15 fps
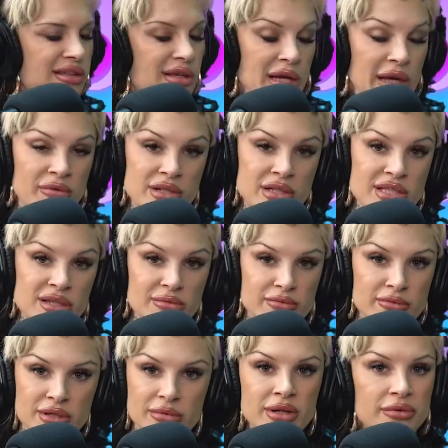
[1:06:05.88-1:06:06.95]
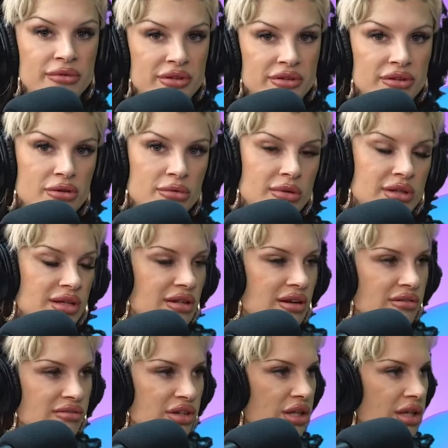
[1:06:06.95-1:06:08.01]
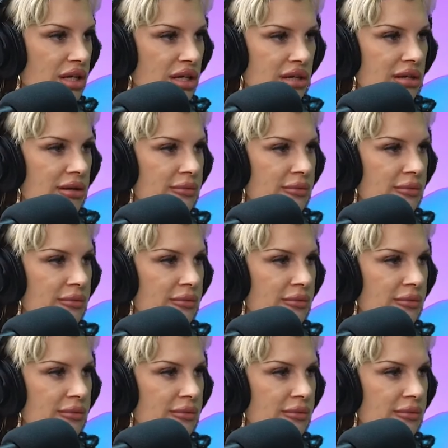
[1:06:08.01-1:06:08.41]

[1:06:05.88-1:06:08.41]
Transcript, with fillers: I mean, some of them, sometimes they do, but like not really.